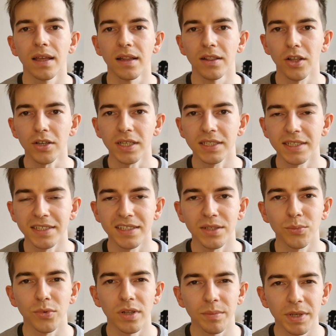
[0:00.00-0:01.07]
Locking
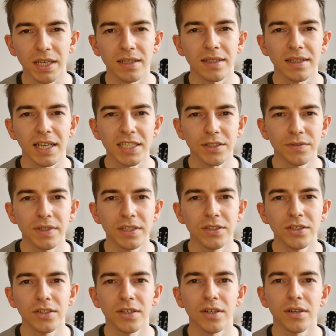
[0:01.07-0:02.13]
system will be in the next
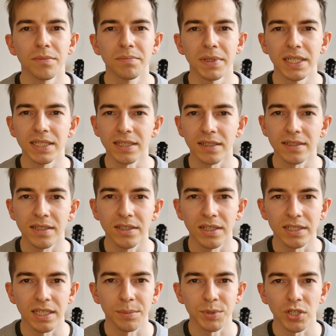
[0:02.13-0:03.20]
video. Please consider
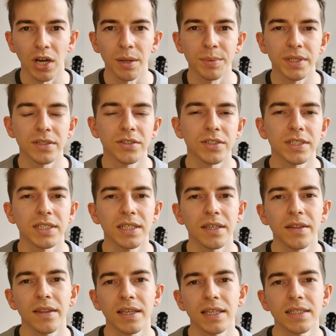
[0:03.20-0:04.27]
subscribing to
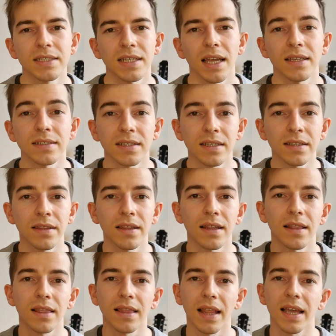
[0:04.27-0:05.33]
see this and hit the
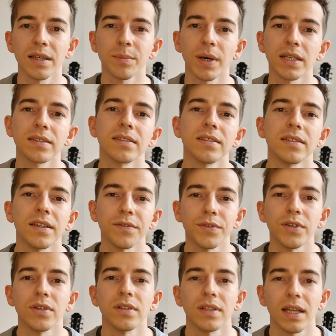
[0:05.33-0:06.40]
like button if
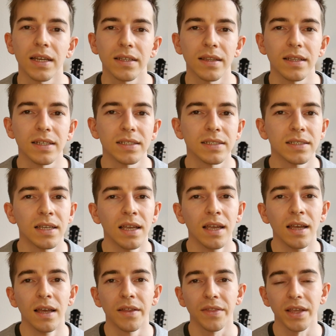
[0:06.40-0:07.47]
you like this.
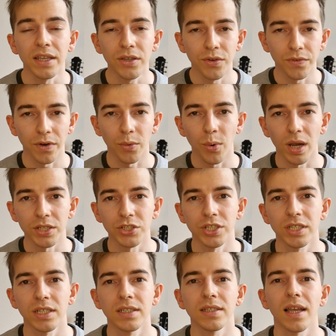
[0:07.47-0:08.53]
Thank you for
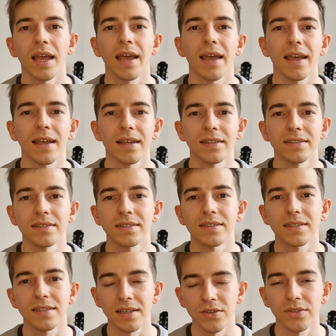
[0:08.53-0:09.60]
watching and
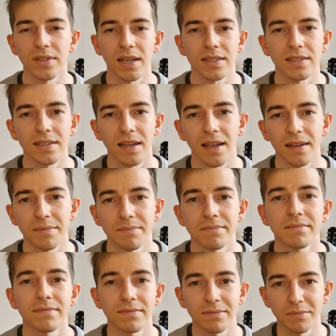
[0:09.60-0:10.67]
see you next time.
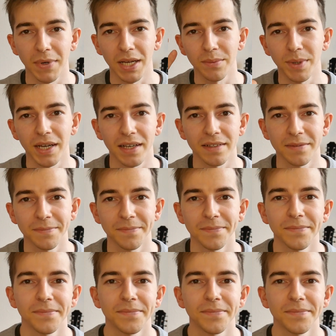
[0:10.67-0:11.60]
Bye bye.